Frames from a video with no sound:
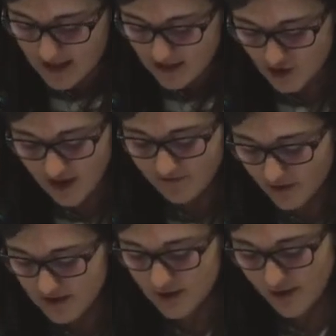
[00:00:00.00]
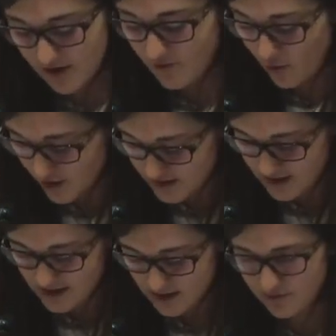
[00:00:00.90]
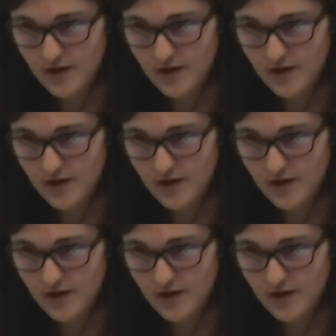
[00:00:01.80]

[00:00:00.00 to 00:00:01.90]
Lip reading: Such a diverse array of courses,